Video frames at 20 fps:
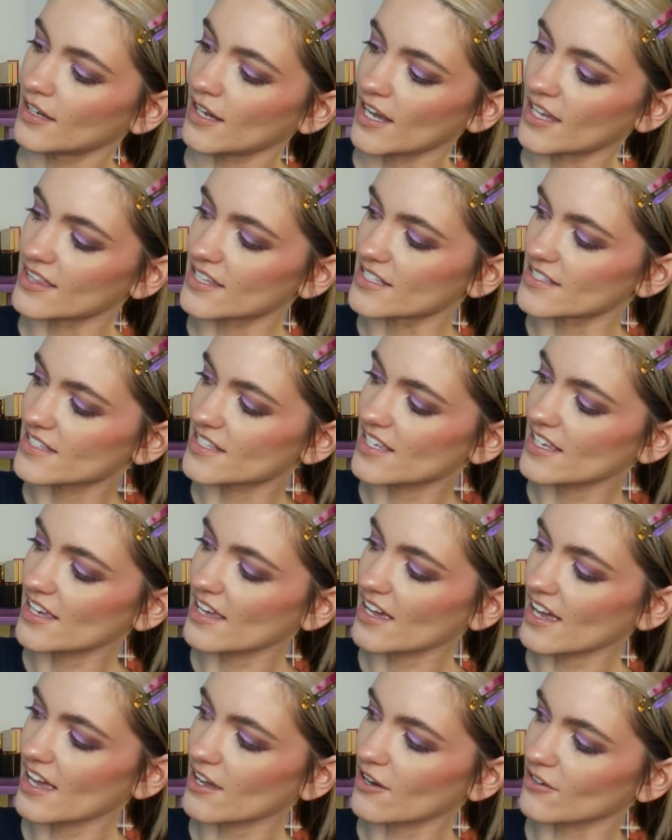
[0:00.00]
and this
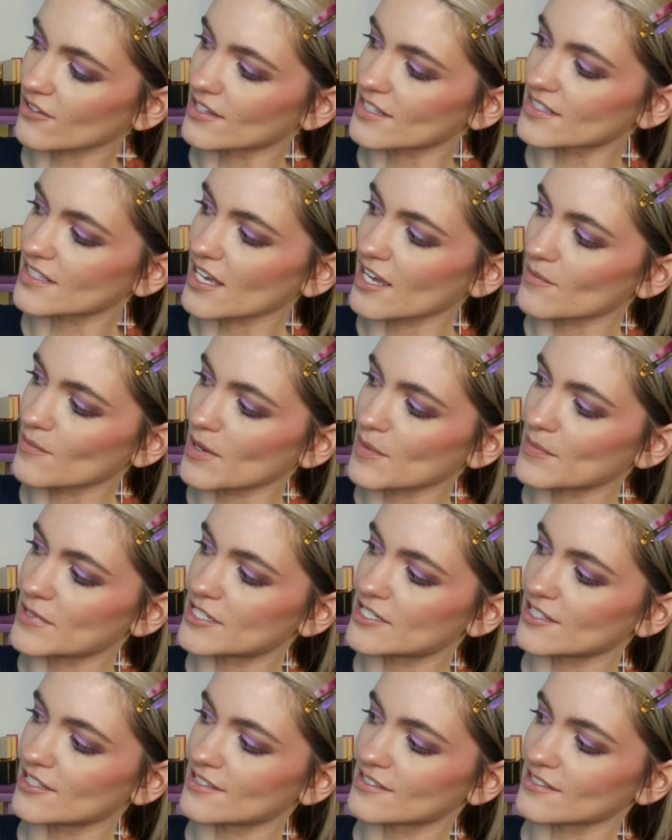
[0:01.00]
Hiei are the same
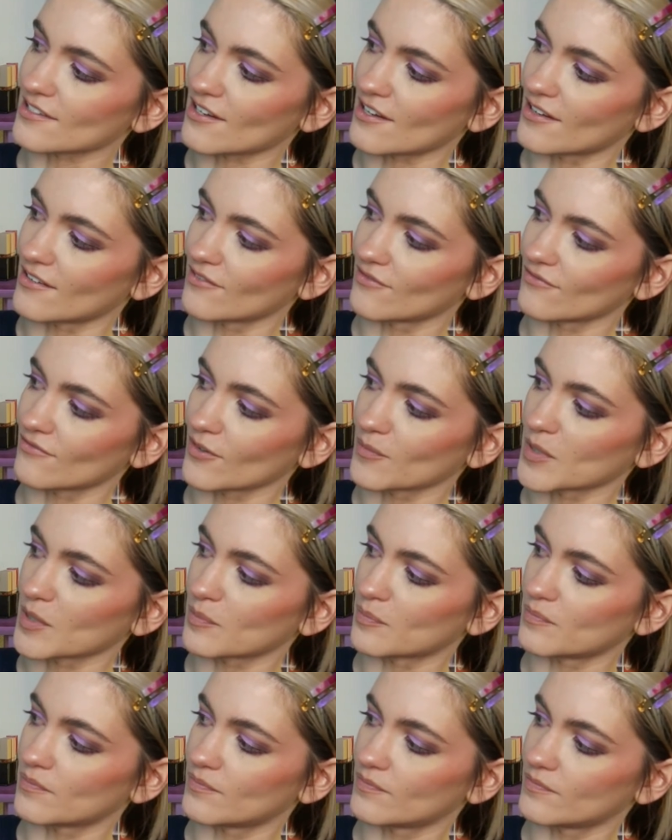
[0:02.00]
images on from
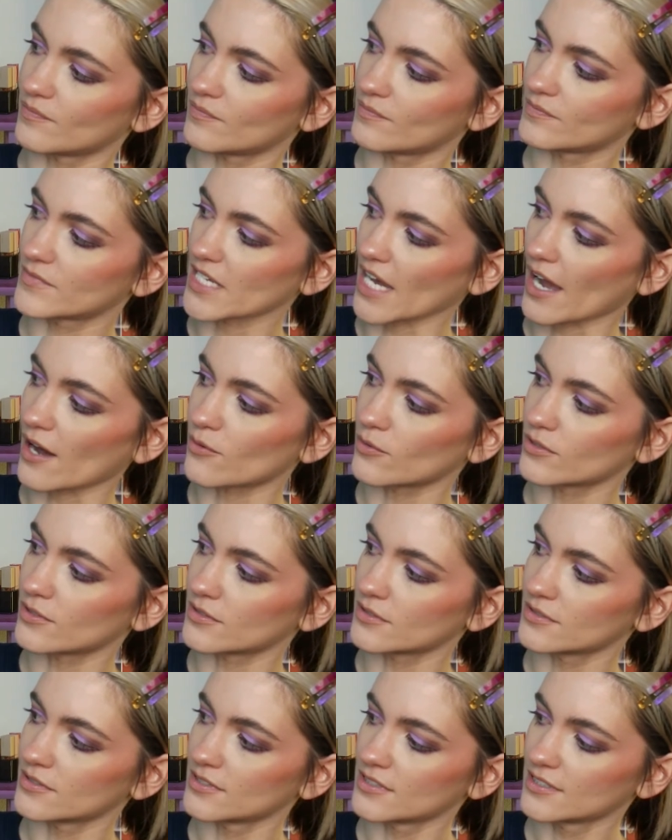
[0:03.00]
the
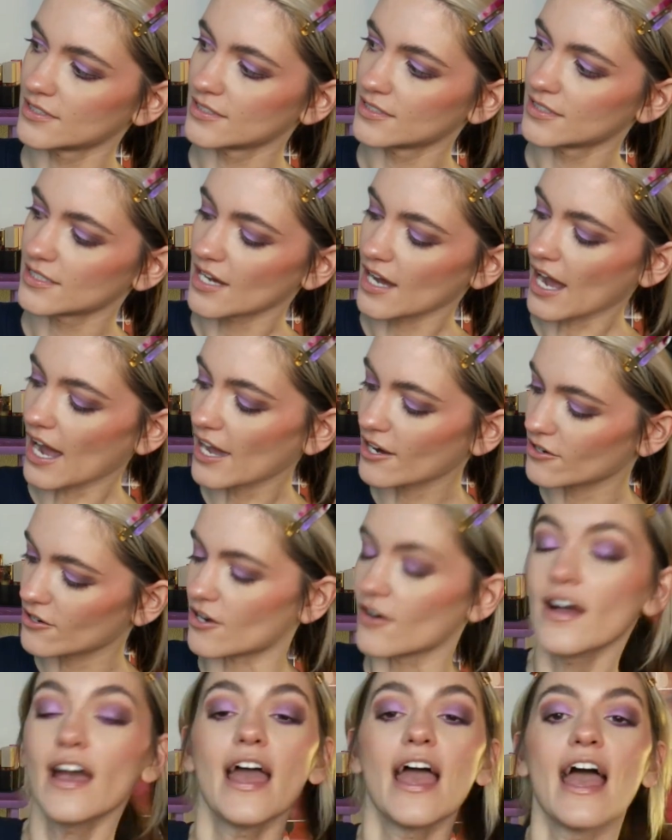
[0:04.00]
towel. I don't
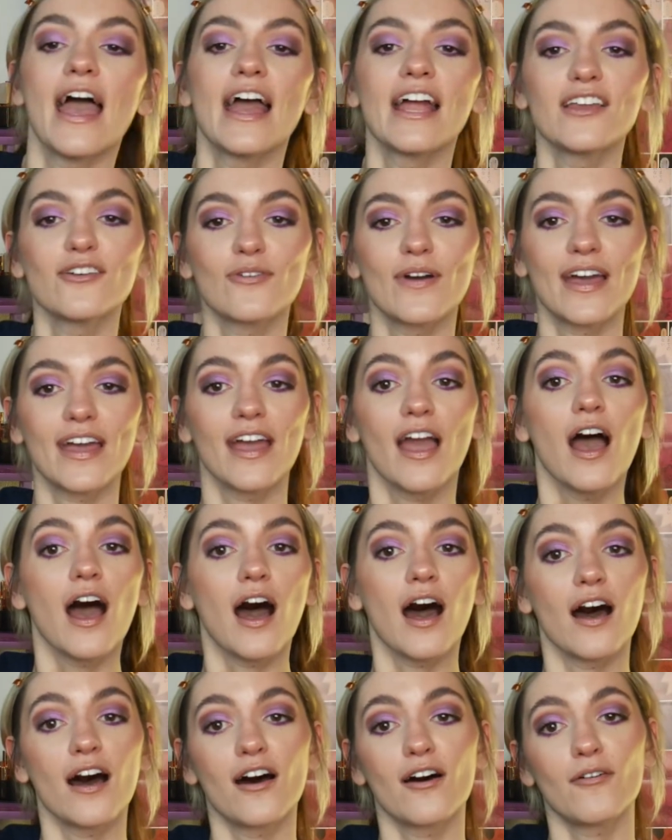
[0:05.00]
know. Anyway,
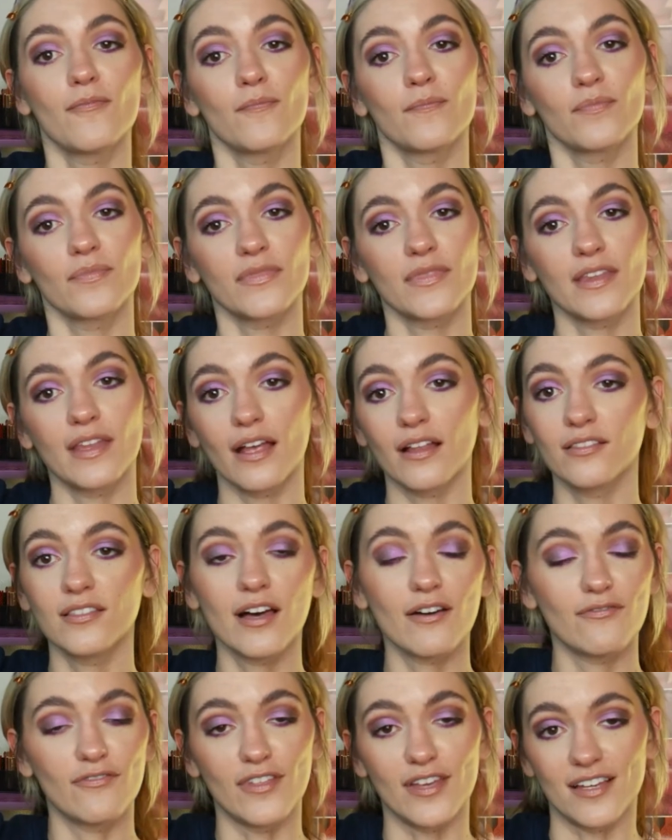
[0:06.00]

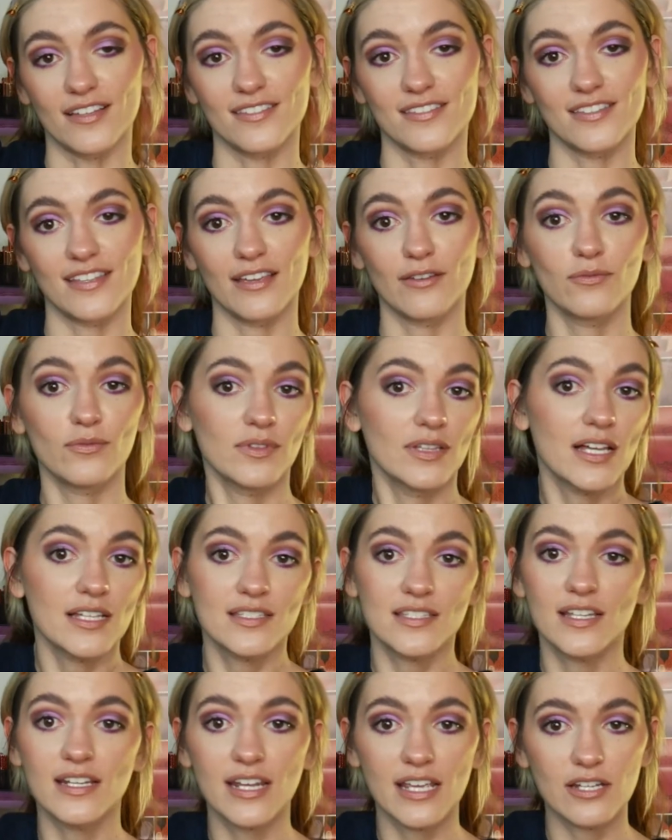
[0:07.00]
love this. It,
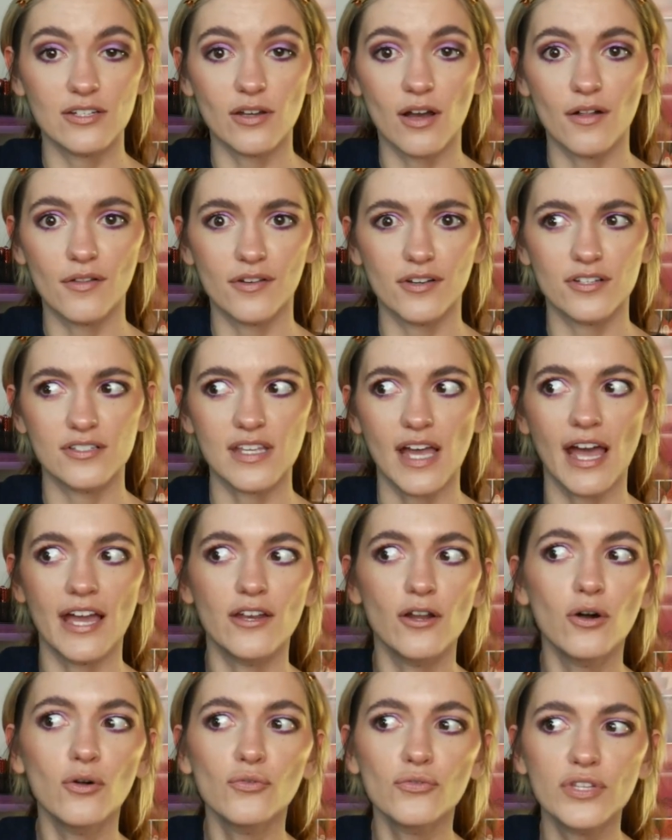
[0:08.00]
less than $8. I
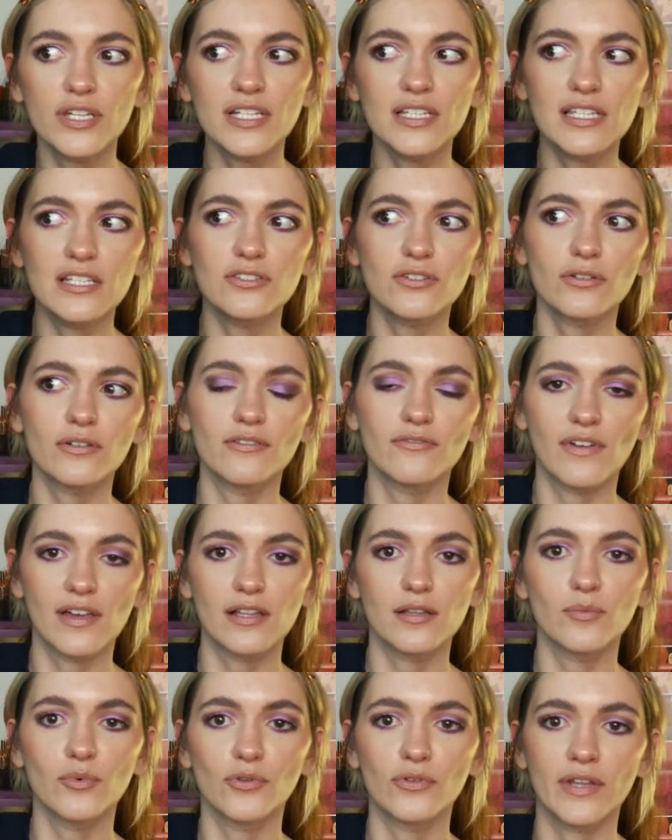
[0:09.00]
don't think these are
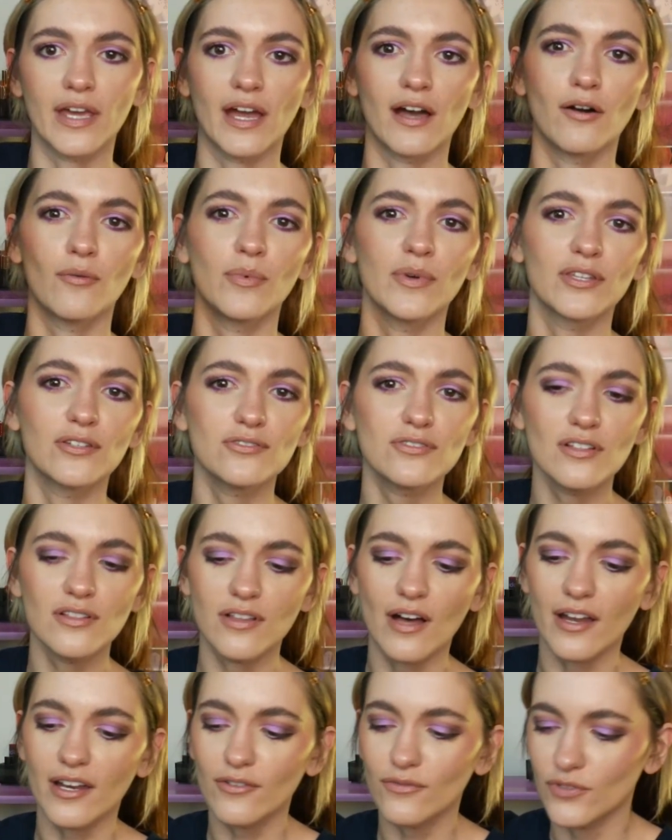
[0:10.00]
available now, but there's a
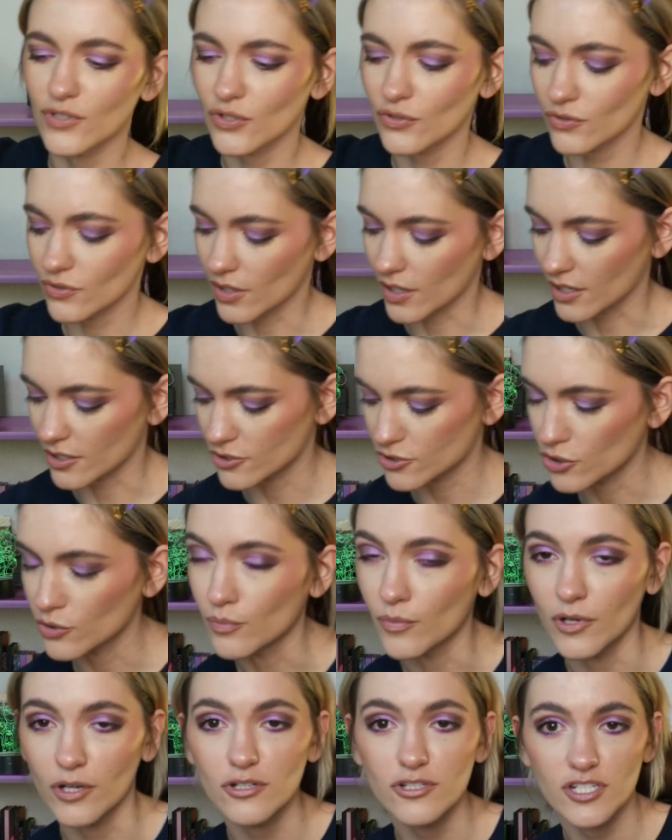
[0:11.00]
lot of Yu Yu Hakusho
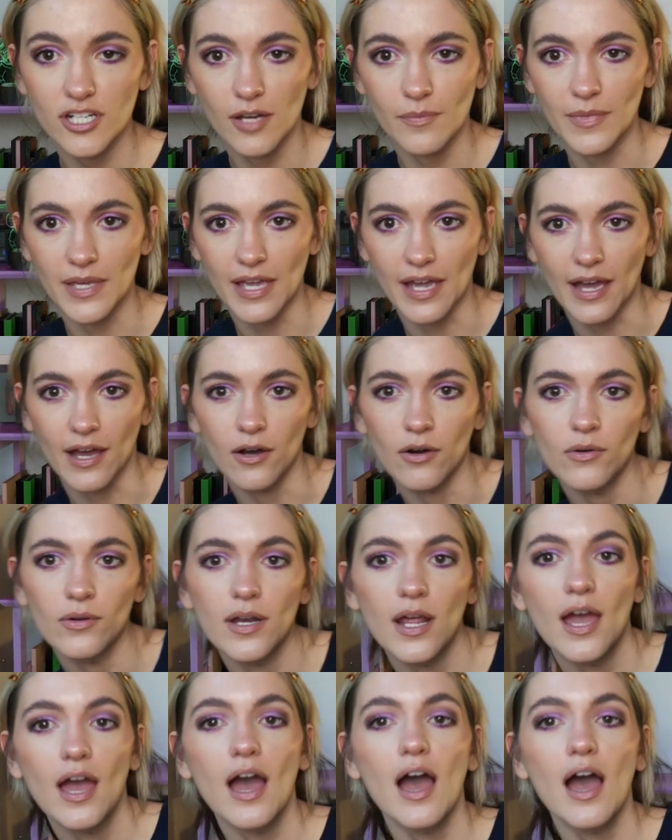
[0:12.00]
merch coming out.